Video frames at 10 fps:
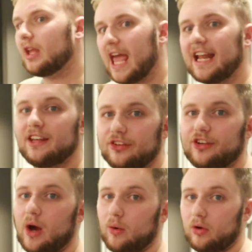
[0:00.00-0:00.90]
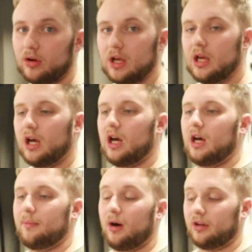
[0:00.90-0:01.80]
any sour,
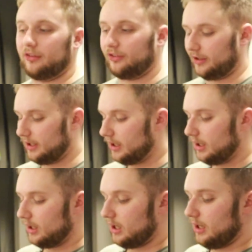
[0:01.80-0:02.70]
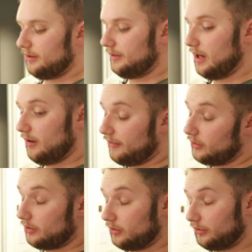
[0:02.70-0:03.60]
honestly. Now, I've
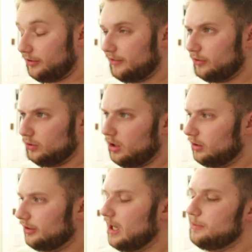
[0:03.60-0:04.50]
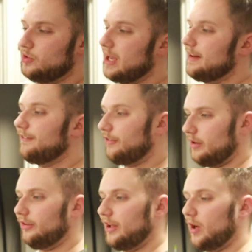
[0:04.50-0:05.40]
heard it said for a long time you can
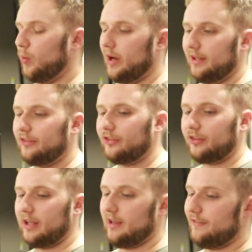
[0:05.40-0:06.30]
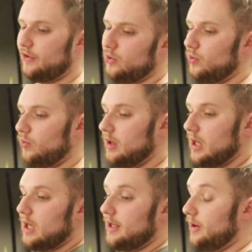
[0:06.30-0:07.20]
freeze egg whites if you
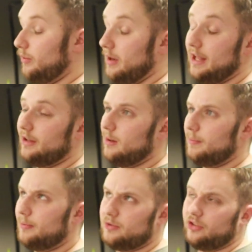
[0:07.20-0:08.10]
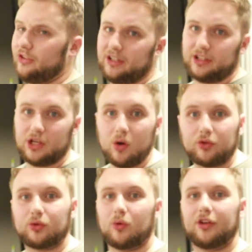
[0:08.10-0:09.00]
end up just needing the
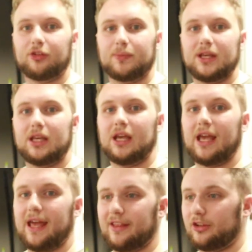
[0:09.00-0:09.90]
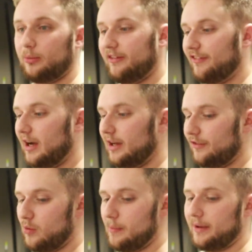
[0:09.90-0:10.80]
yolks for a recipe, and that they'll be fine
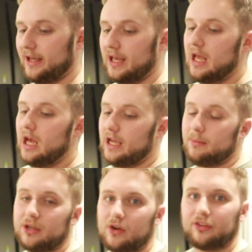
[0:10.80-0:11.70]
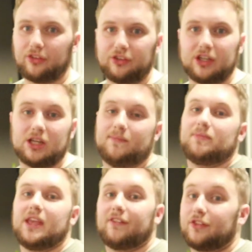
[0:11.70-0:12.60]
for whipping. I'm curious to see
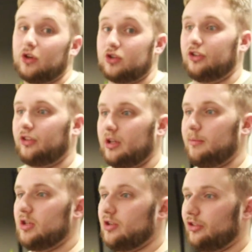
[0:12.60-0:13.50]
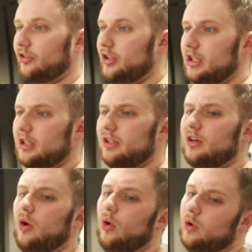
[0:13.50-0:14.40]
if they're just going to be just as good,
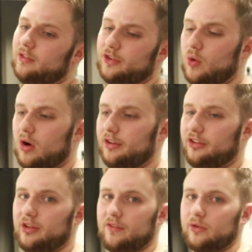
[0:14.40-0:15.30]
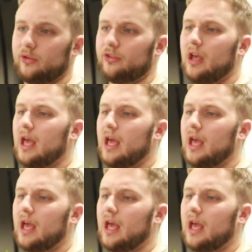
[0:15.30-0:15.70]
or if the quality suffers.